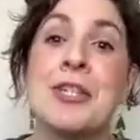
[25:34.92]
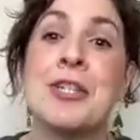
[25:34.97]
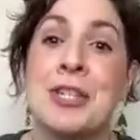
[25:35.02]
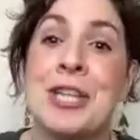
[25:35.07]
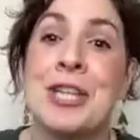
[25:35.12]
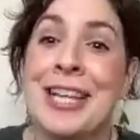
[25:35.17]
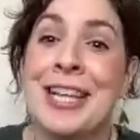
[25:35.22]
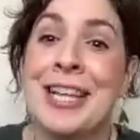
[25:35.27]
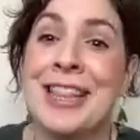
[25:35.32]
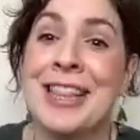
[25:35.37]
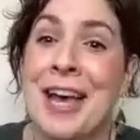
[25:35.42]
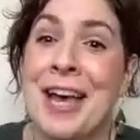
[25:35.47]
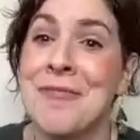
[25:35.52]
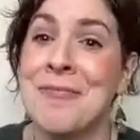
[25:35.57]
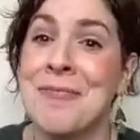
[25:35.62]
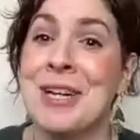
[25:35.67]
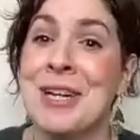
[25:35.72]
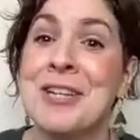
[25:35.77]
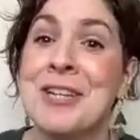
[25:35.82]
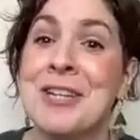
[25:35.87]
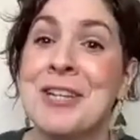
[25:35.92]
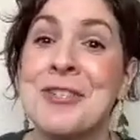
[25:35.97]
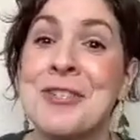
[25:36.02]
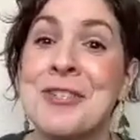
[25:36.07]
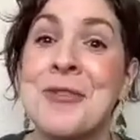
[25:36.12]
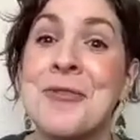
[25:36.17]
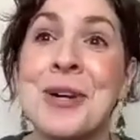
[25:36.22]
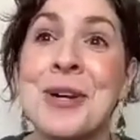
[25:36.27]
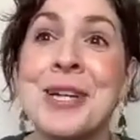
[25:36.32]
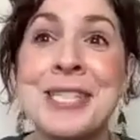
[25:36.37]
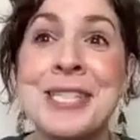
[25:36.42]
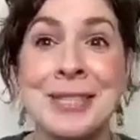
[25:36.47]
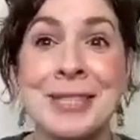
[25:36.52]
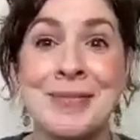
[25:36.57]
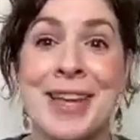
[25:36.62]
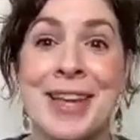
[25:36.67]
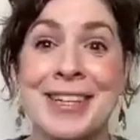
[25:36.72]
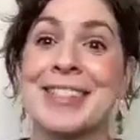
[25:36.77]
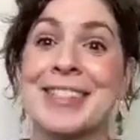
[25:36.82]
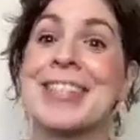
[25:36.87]
she left me two
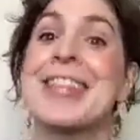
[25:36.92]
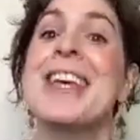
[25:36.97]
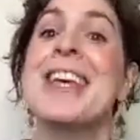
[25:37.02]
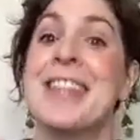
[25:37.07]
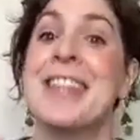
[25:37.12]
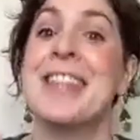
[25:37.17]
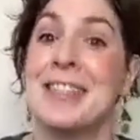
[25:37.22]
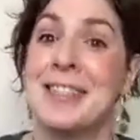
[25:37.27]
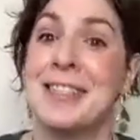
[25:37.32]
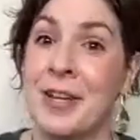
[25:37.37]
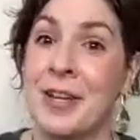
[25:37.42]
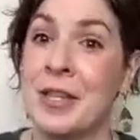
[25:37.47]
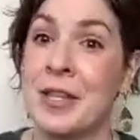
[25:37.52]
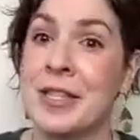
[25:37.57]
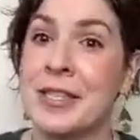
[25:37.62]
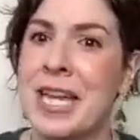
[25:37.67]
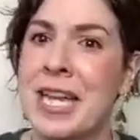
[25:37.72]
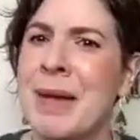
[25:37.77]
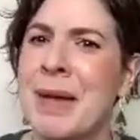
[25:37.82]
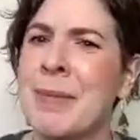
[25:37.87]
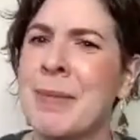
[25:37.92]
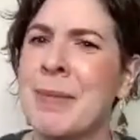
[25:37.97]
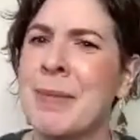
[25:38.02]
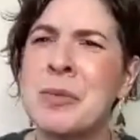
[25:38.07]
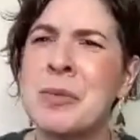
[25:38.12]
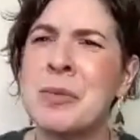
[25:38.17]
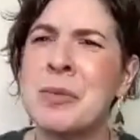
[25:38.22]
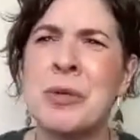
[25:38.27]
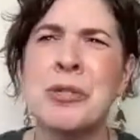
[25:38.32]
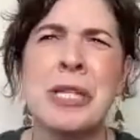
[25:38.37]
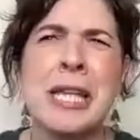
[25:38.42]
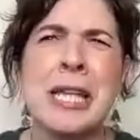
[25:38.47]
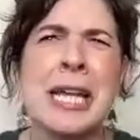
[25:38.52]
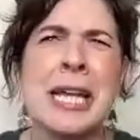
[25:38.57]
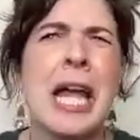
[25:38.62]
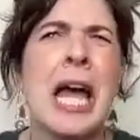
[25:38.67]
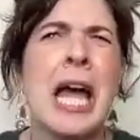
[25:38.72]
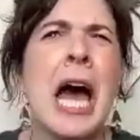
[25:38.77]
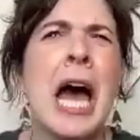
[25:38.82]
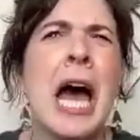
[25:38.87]
voicemails that sounded the same. I'm just wondering,
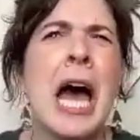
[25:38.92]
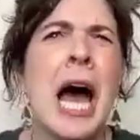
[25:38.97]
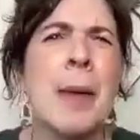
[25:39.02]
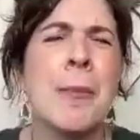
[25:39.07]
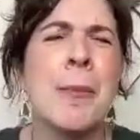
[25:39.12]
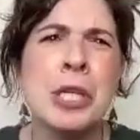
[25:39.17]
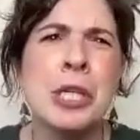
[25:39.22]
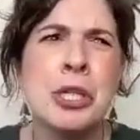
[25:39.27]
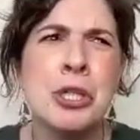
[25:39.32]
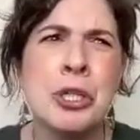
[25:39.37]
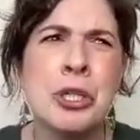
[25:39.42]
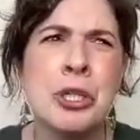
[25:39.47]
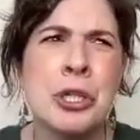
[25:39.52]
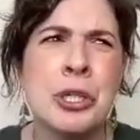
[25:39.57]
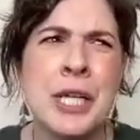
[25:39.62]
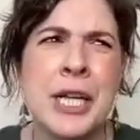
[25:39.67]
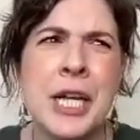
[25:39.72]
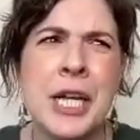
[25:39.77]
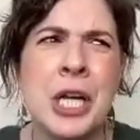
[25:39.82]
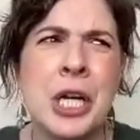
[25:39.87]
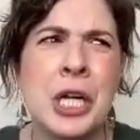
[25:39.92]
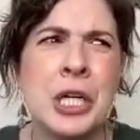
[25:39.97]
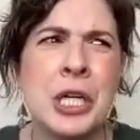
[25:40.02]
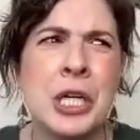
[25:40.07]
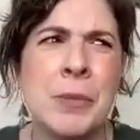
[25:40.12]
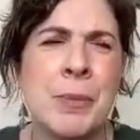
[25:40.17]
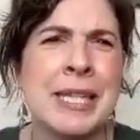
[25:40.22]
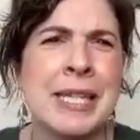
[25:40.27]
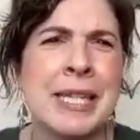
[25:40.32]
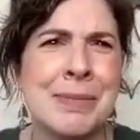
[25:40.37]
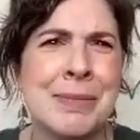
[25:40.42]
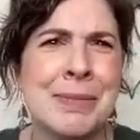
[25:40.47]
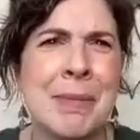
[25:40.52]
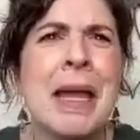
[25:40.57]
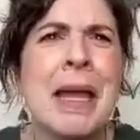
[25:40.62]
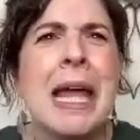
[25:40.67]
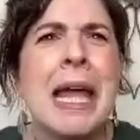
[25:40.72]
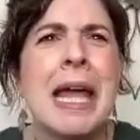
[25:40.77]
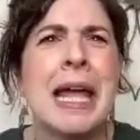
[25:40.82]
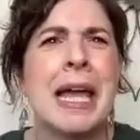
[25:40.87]
like, I'm pretty sure you're here, but it's
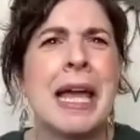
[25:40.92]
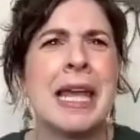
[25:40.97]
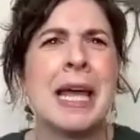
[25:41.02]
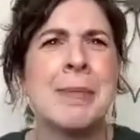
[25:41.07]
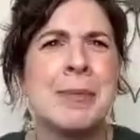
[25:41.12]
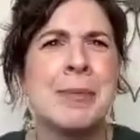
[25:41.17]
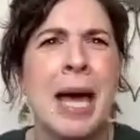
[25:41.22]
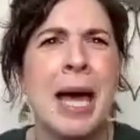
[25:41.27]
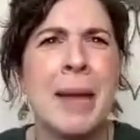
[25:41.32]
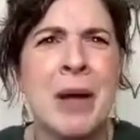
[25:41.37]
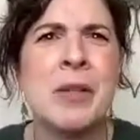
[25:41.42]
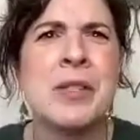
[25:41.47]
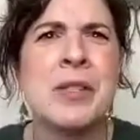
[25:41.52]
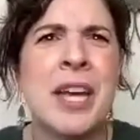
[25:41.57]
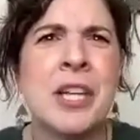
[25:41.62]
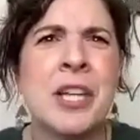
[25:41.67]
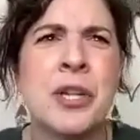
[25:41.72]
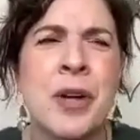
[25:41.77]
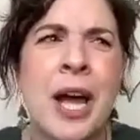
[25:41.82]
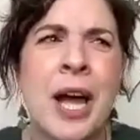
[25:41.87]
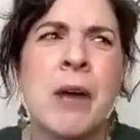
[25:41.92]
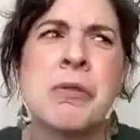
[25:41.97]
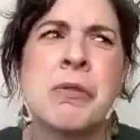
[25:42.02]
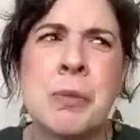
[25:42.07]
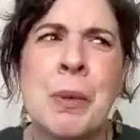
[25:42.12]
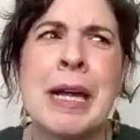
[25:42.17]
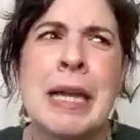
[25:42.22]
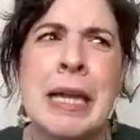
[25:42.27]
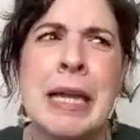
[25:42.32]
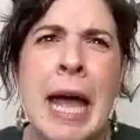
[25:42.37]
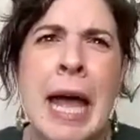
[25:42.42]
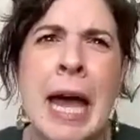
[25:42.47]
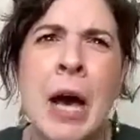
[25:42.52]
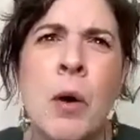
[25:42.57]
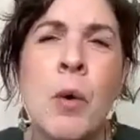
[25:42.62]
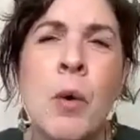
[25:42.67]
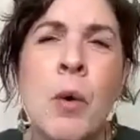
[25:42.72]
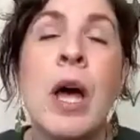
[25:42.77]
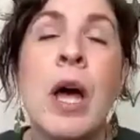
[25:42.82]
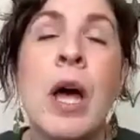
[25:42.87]
me. And I'm I'm outside your house right
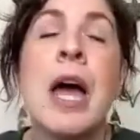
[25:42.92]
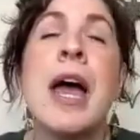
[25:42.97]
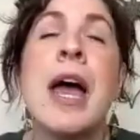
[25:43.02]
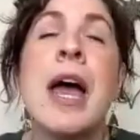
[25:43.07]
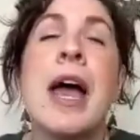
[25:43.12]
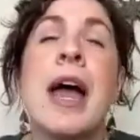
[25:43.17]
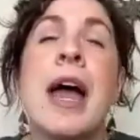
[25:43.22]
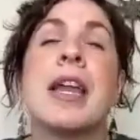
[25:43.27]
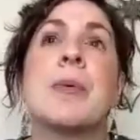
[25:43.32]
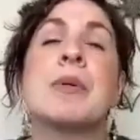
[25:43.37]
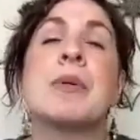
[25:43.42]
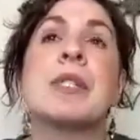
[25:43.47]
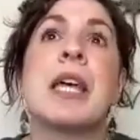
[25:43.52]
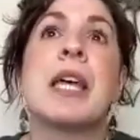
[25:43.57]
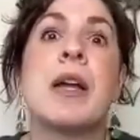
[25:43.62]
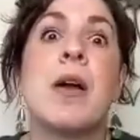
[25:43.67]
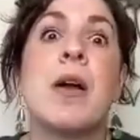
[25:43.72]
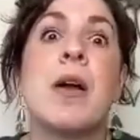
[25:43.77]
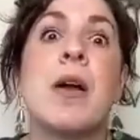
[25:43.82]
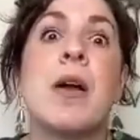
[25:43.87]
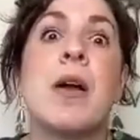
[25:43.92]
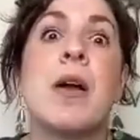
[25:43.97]
now. And I was like,